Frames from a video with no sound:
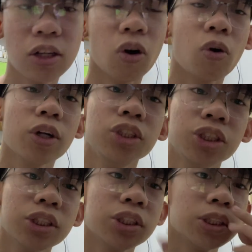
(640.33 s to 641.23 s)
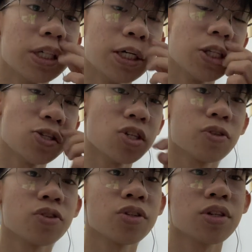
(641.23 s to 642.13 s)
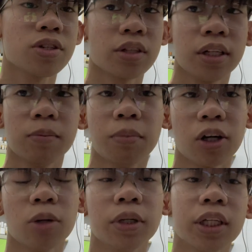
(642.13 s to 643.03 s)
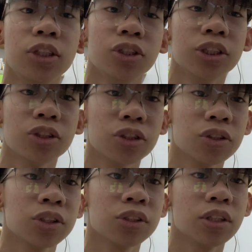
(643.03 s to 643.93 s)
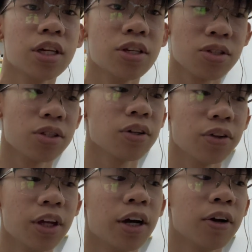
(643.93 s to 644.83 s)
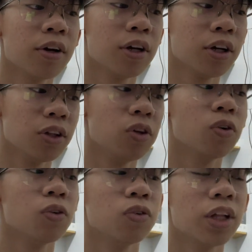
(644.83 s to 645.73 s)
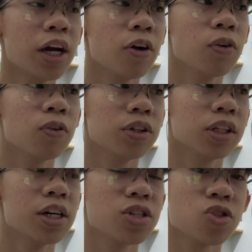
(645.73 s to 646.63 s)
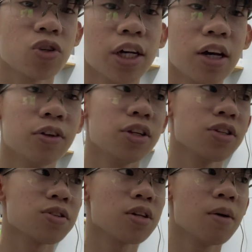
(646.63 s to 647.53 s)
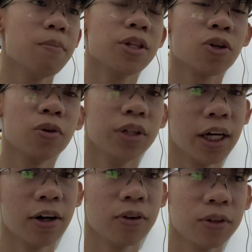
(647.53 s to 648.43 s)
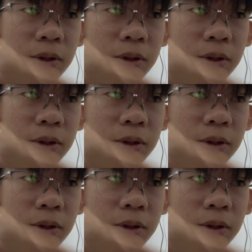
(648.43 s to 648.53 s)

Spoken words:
oranges and the citruses like bergamot and gingers is still there, though now that it's dried down, it's a bit toned down,